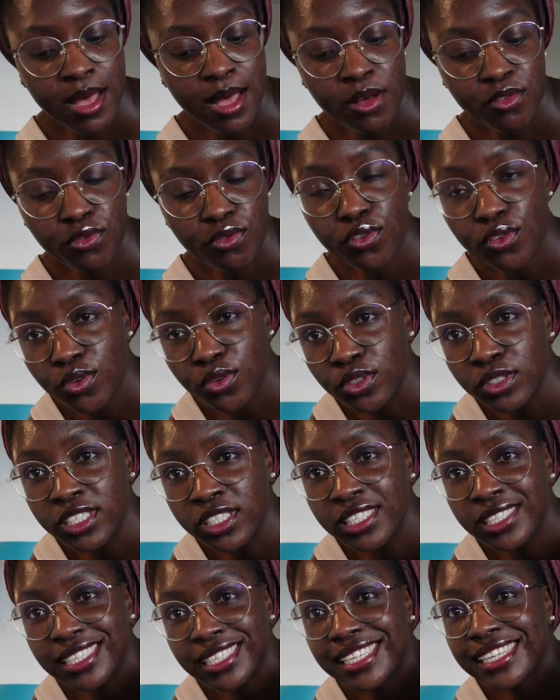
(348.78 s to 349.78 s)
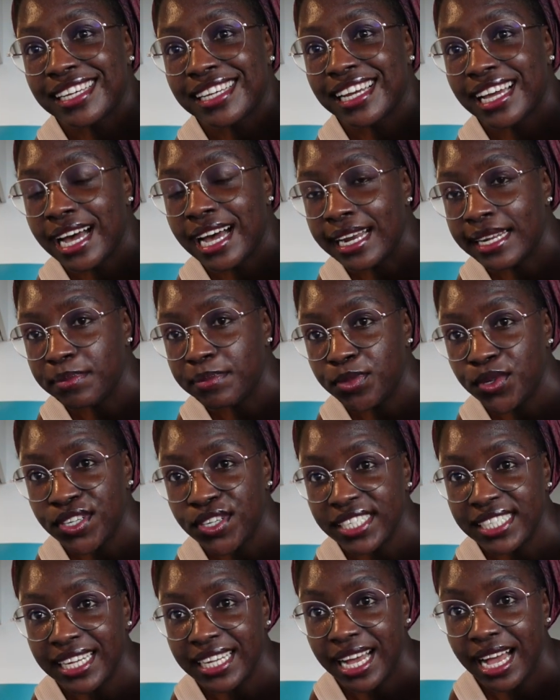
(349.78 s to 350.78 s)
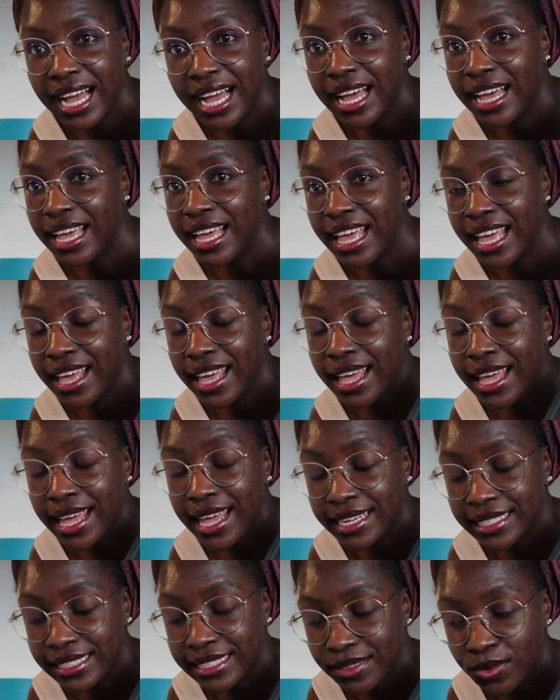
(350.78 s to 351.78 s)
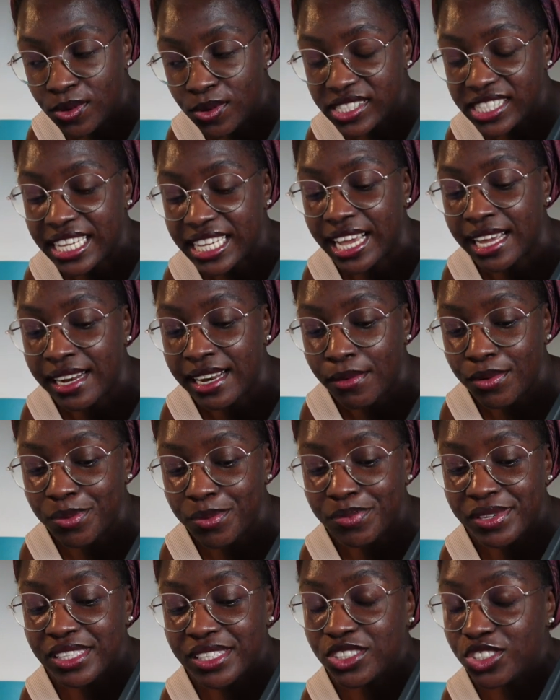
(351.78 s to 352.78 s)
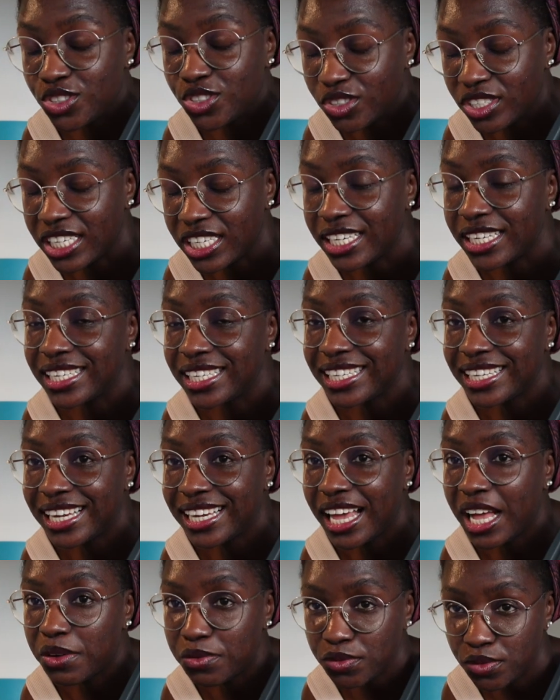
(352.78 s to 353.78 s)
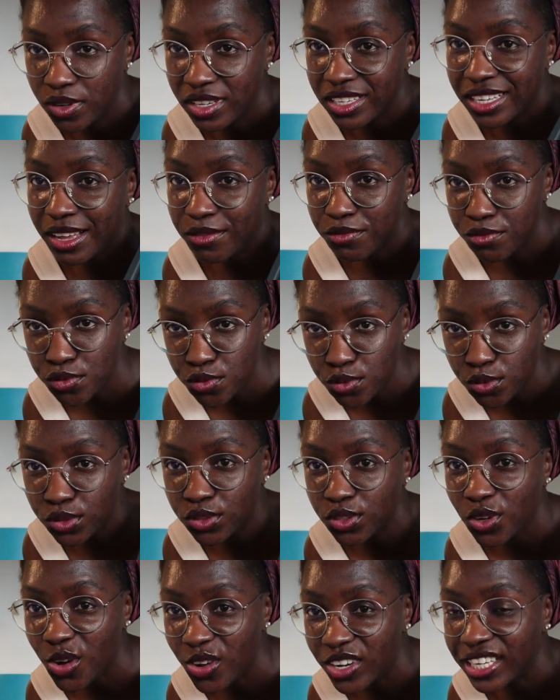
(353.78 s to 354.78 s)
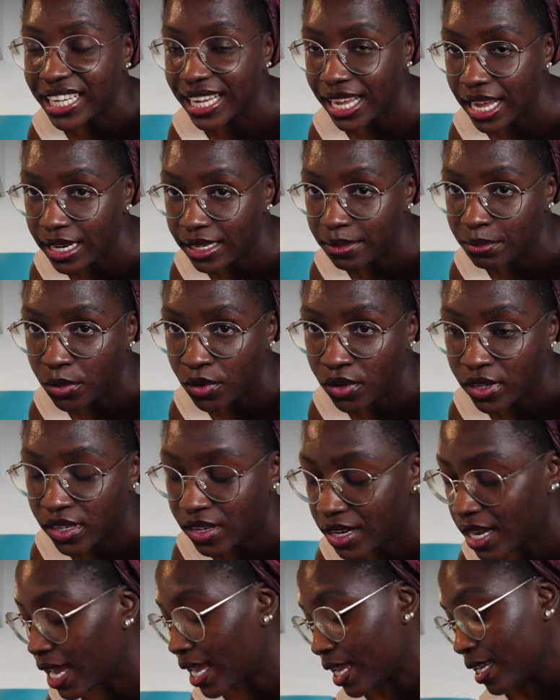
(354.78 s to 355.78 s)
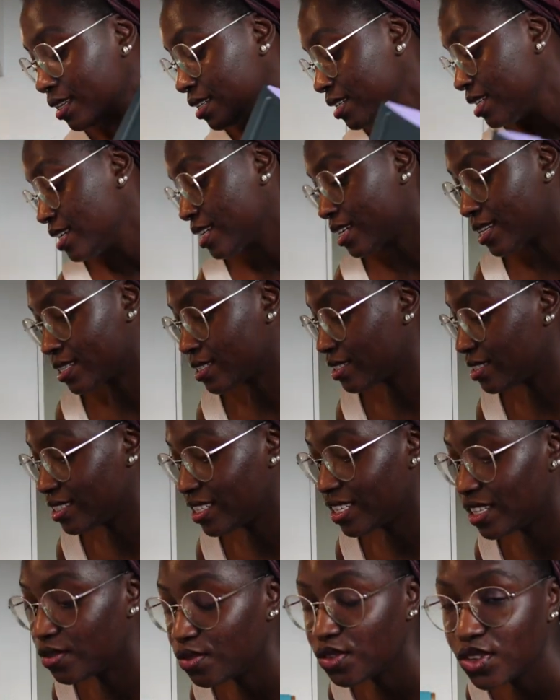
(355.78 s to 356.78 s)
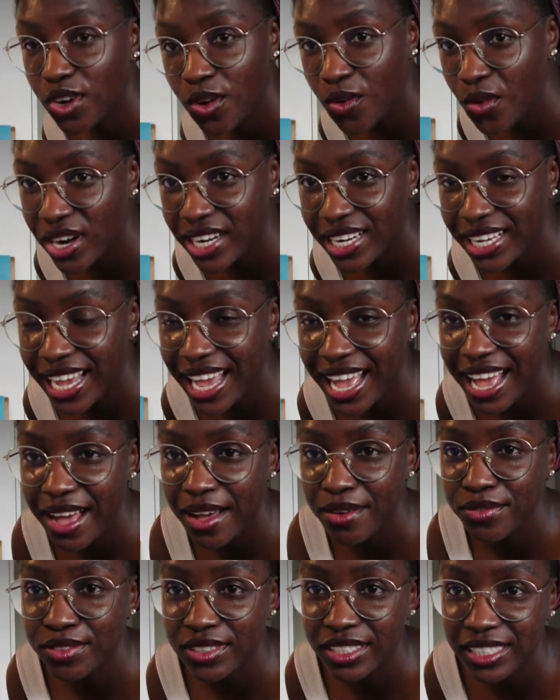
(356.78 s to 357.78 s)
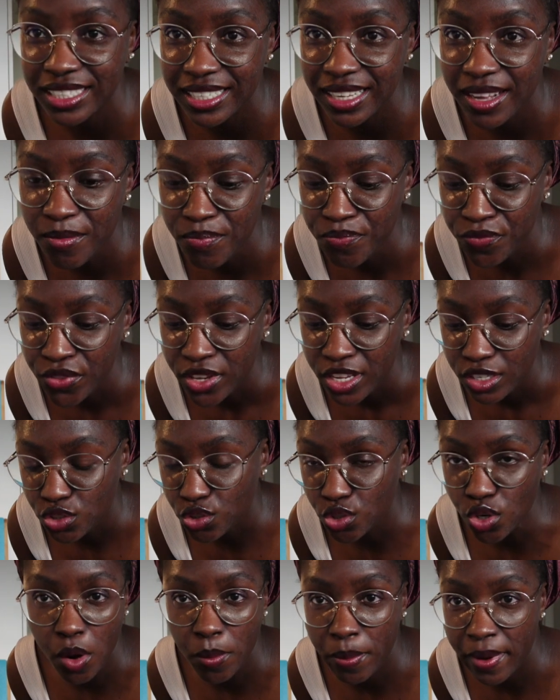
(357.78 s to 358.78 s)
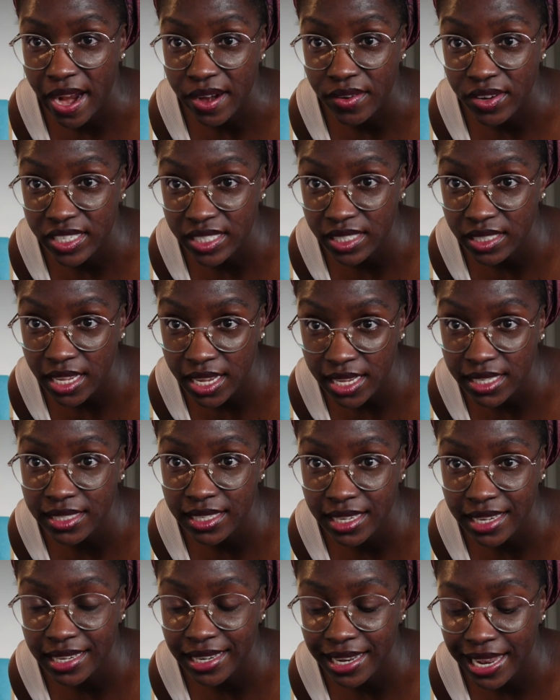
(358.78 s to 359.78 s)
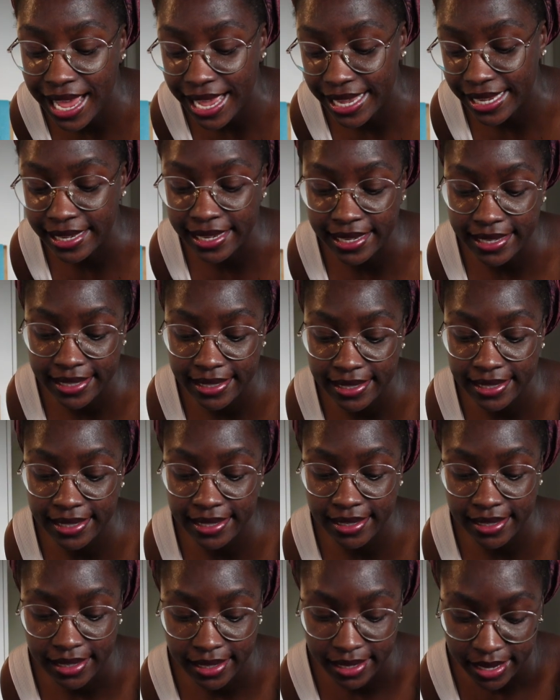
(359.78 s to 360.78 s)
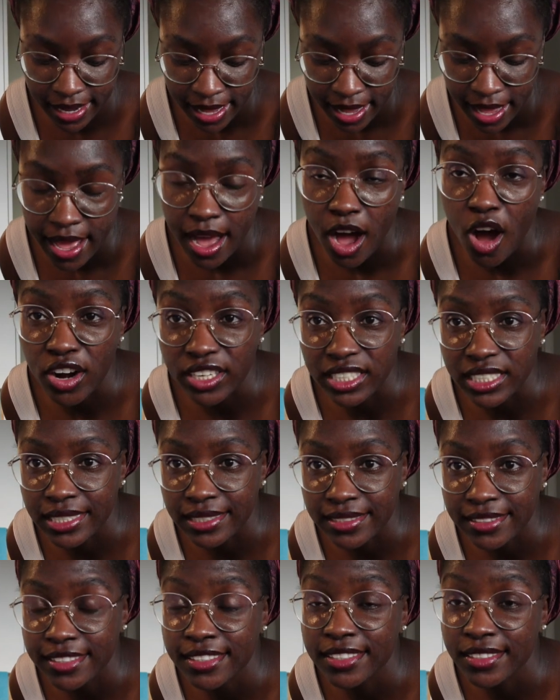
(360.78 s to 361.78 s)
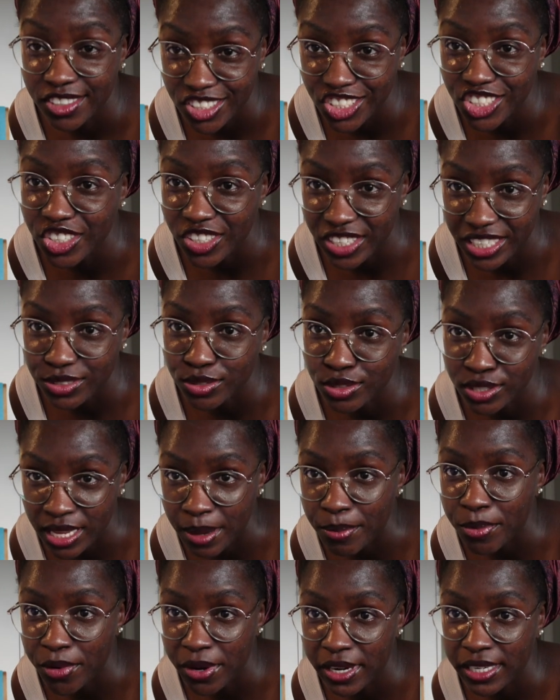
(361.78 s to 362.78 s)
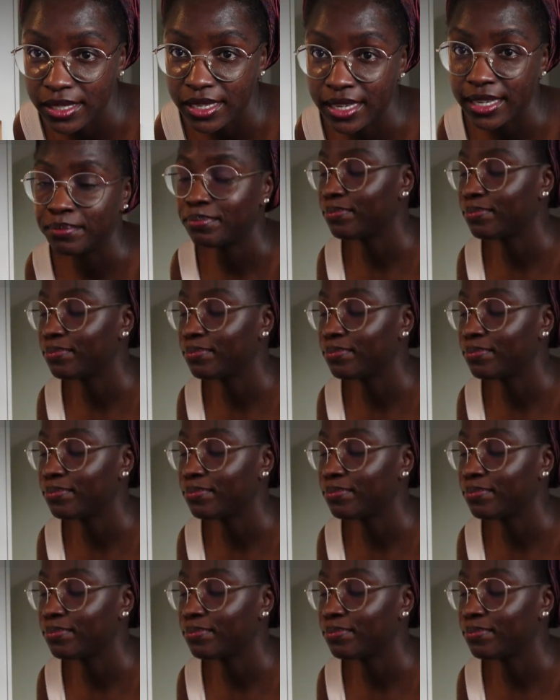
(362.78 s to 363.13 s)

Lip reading: fruit cutting board, and once again I repeat, you need a fruit only cutting board, okay? Because if you don't want to have strawberries tasting like onions, you need to separate them.